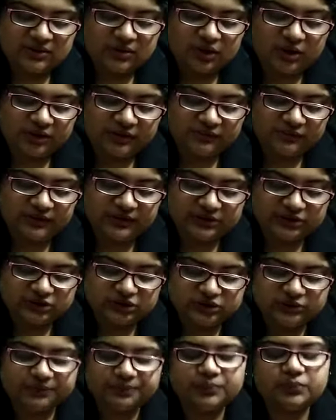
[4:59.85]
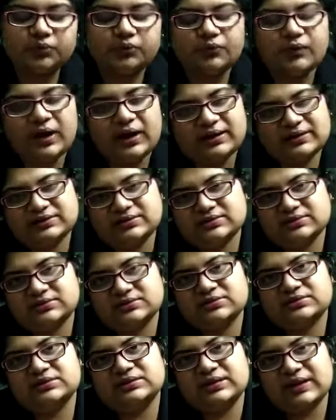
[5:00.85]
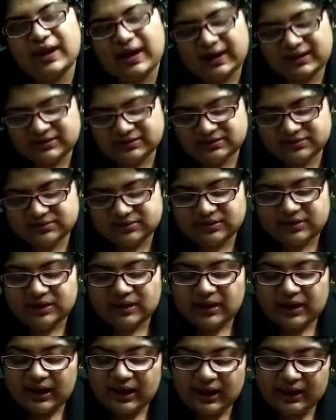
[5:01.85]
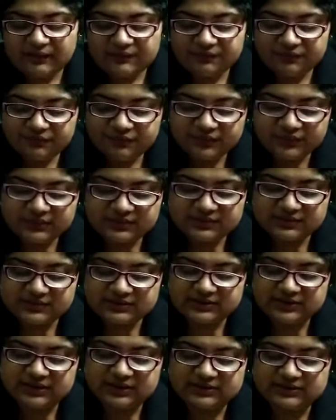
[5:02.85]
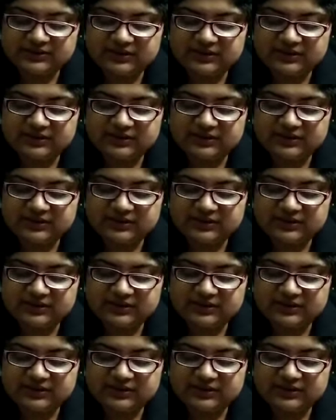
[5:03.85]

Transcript: convention provided that every state